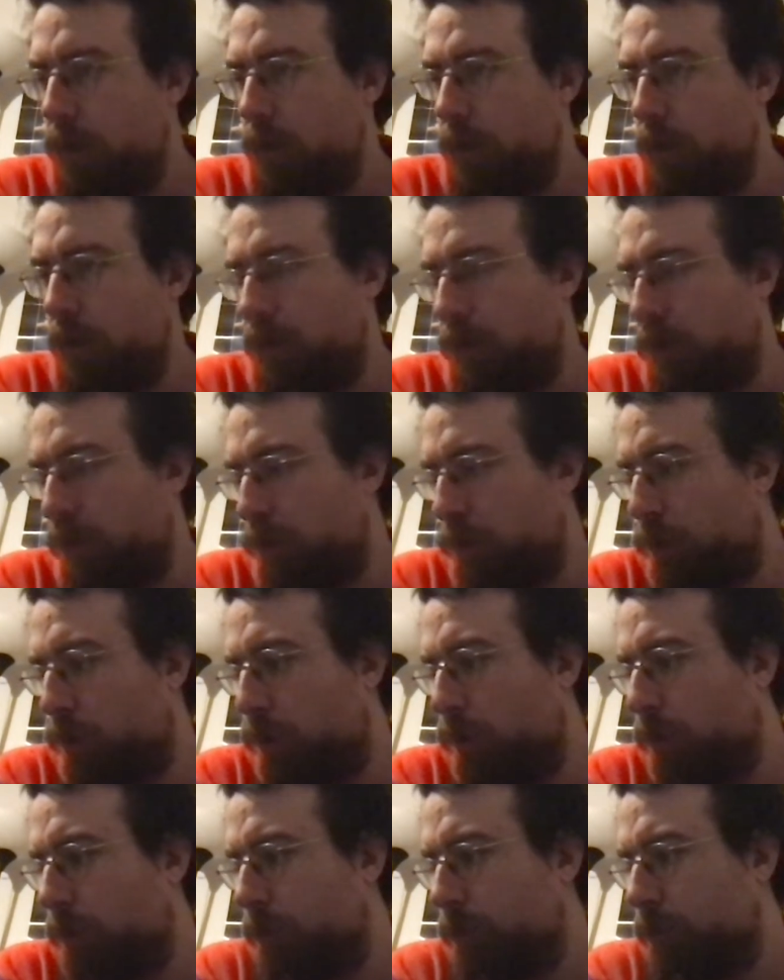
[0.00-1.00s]

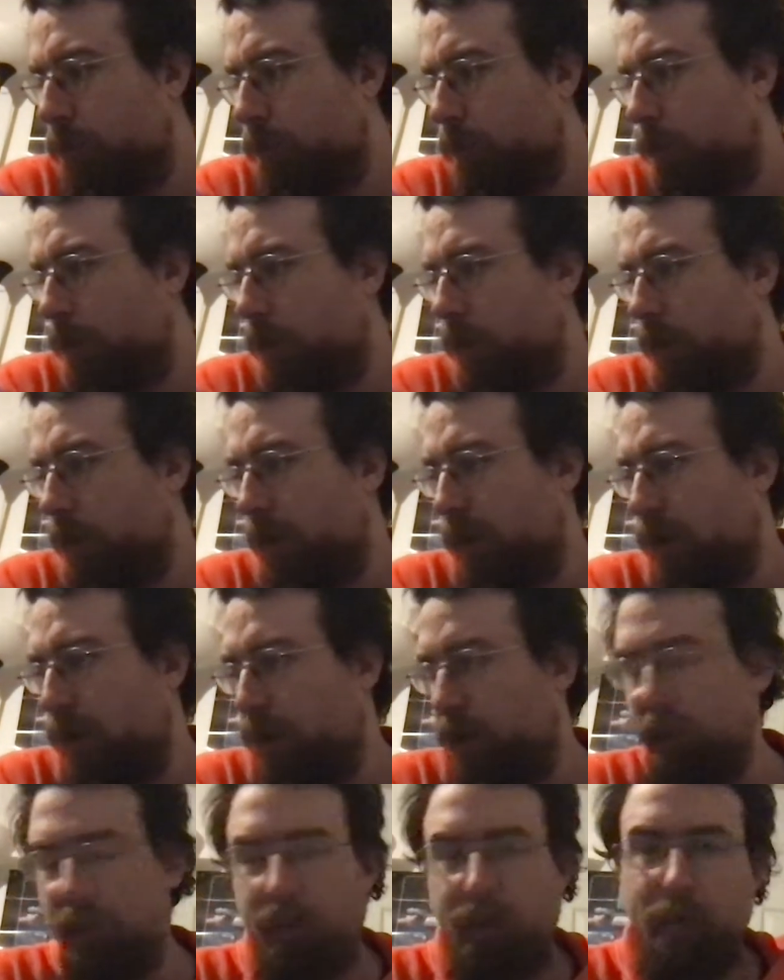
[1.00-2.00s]
Hell,
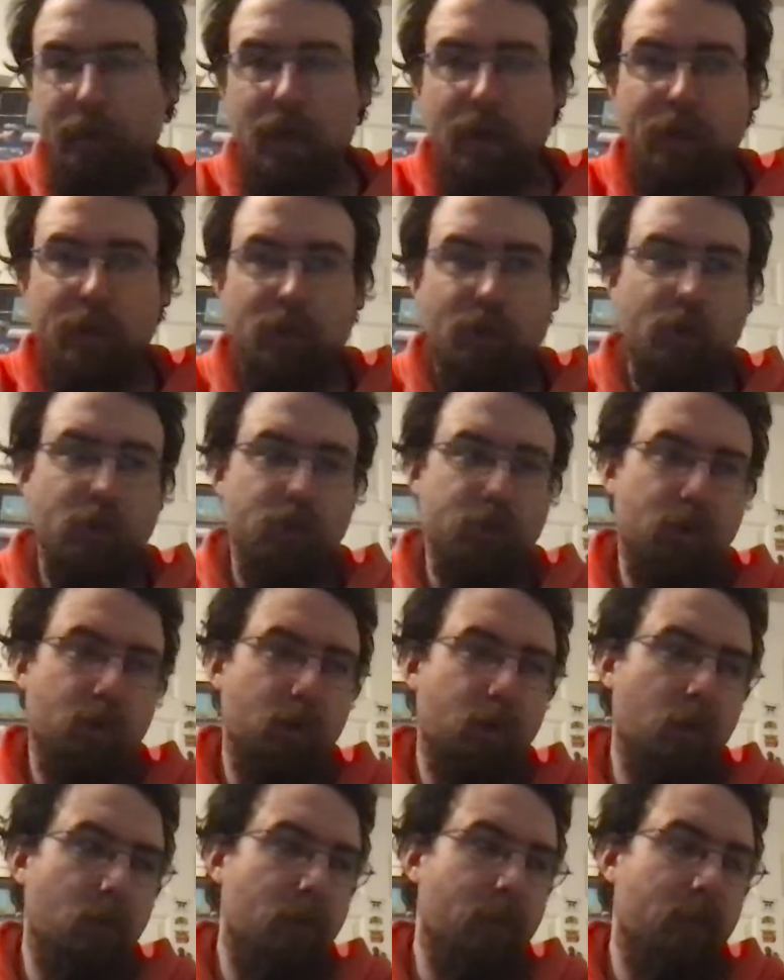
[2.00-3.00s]
hell, I maybe it'll
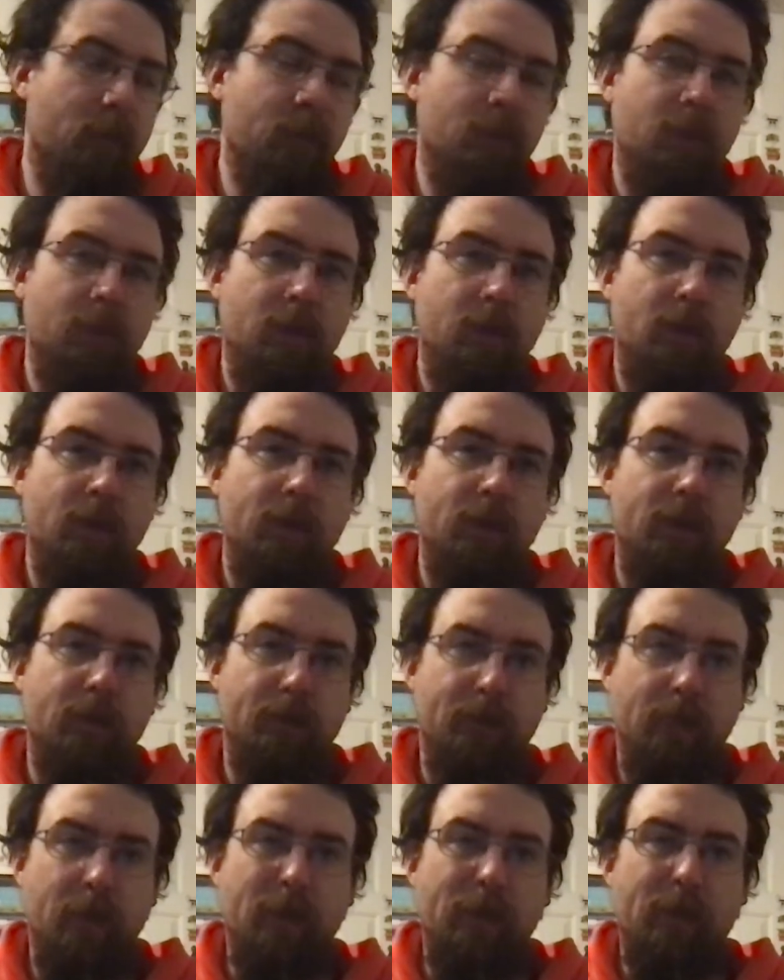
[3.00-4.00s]
also
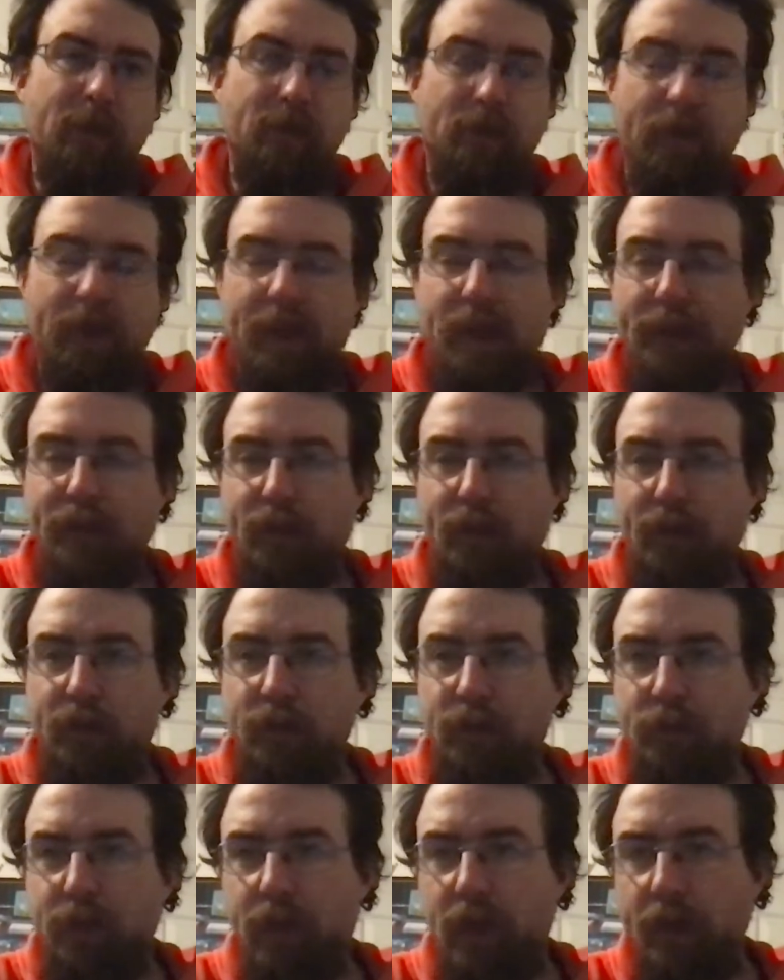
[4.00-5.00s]
maybe I'll have other
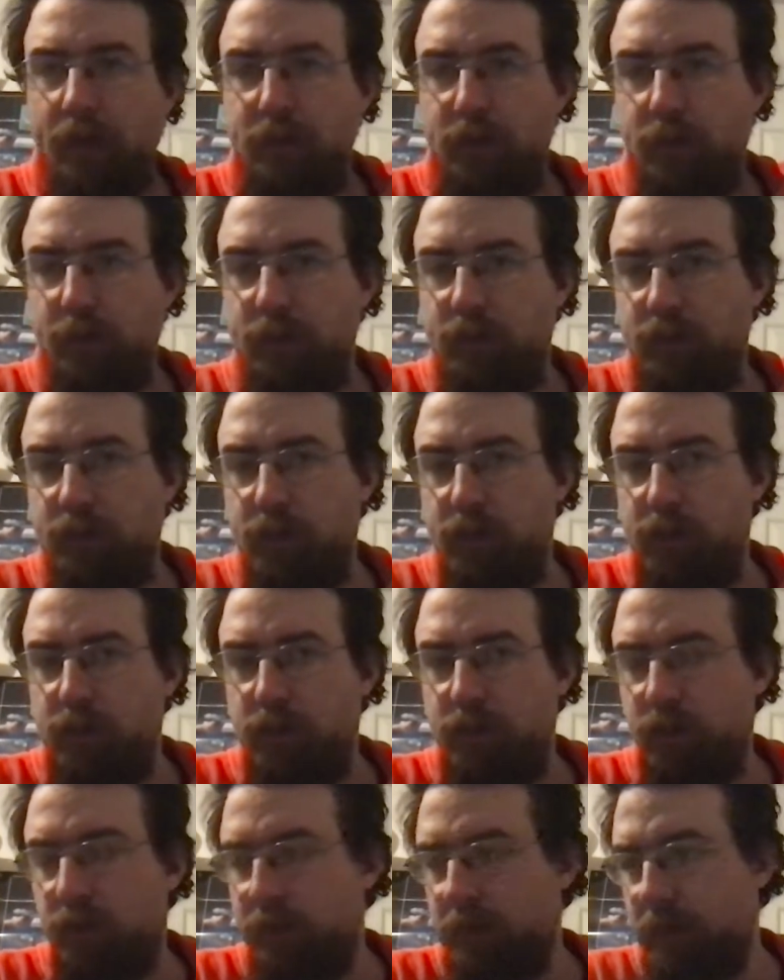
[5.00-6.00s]
games come to the
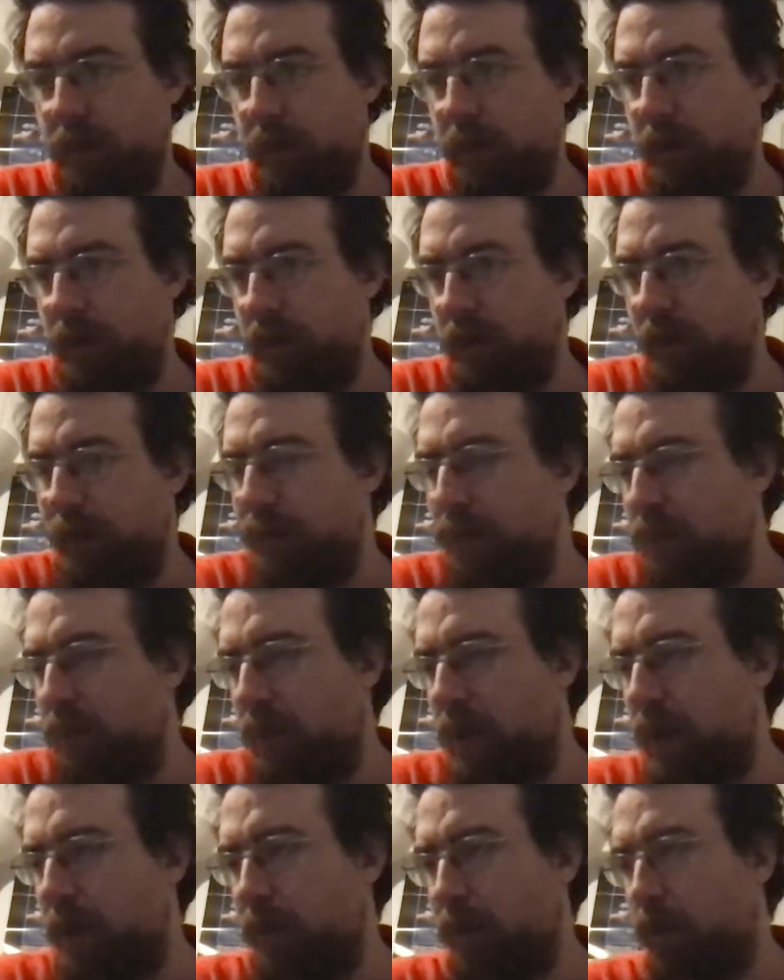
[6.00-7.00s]
system. And even though
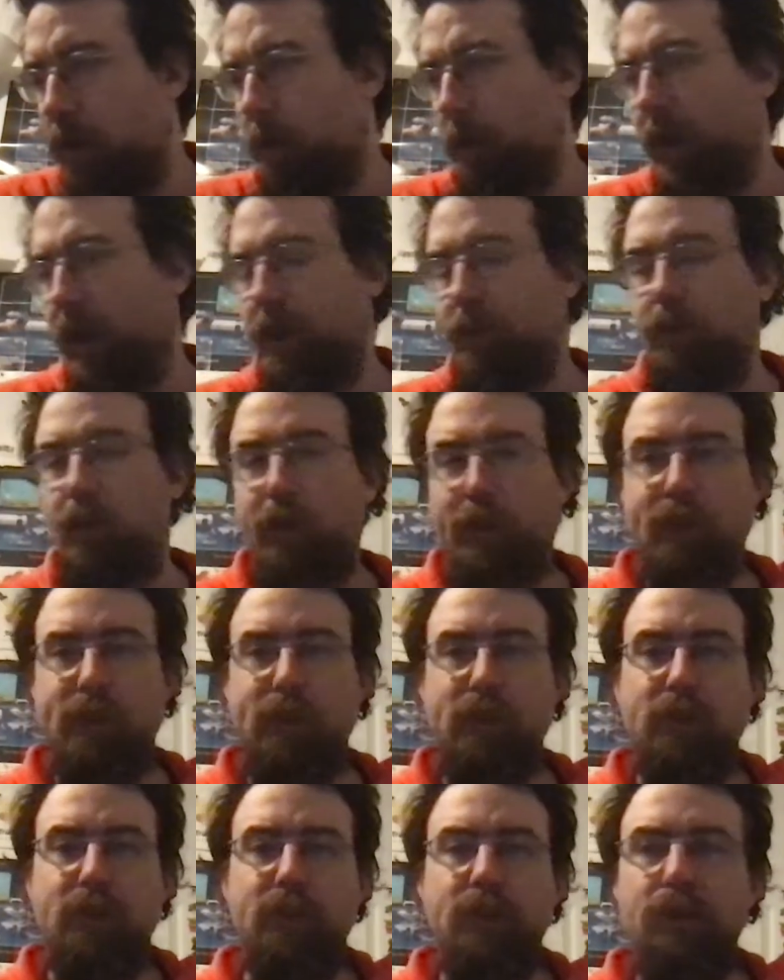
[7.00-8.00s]
Capcom had not
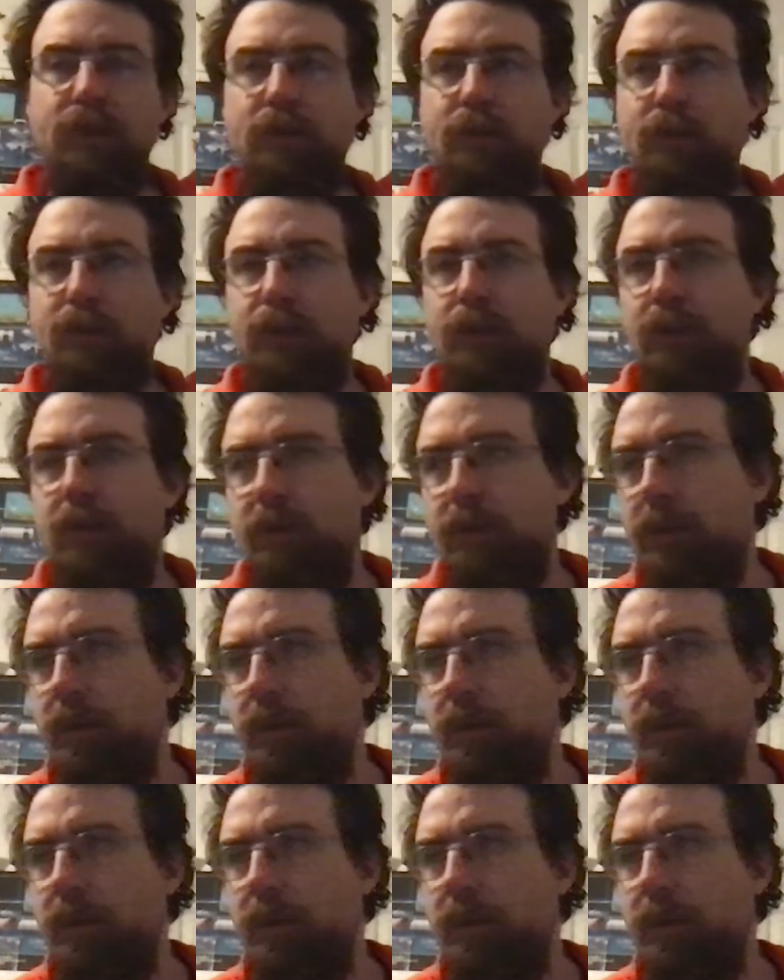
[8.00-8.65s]
considered